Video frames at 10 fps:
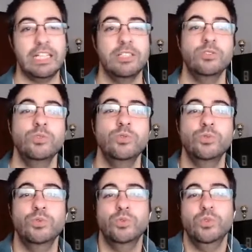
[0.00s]

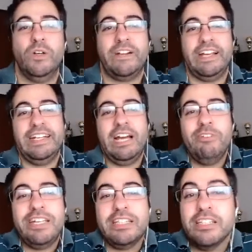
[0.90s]
Ooh, okay, now
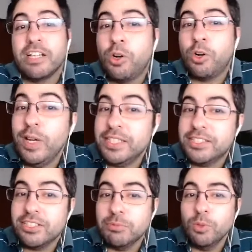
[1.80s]
we get to the
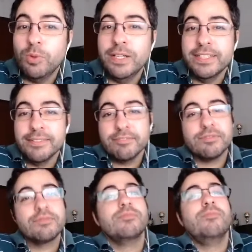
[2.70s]
questionable one.
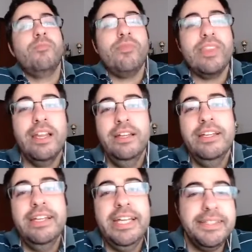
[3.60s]

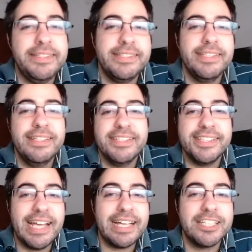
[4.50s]
It's
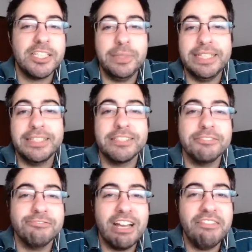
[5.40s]
Psych Split.
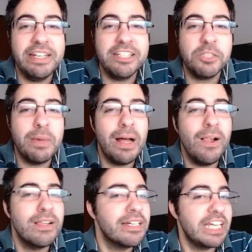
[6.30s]
5 mana
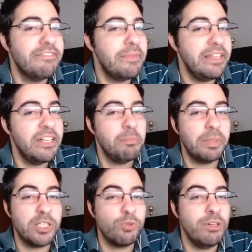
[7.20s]
spell, give a minion
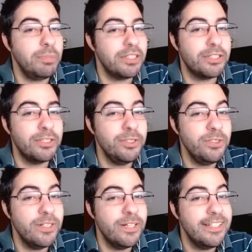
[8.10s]

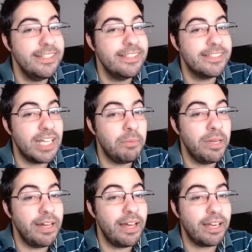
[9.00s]
+1/+2,
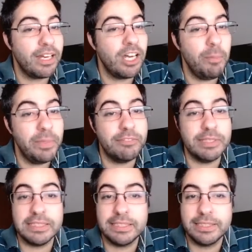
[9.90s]
summon a copy of
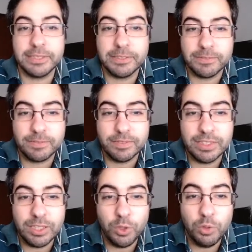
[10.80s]
it.
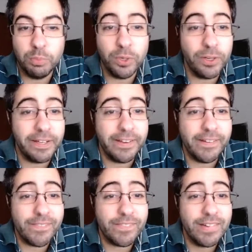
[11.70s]
Oh boy.
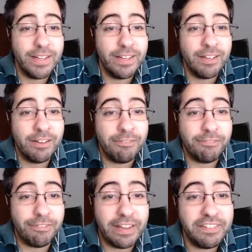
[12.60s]

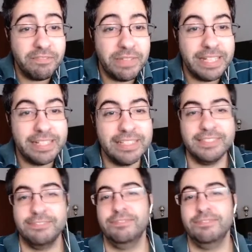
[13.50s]
5 mana,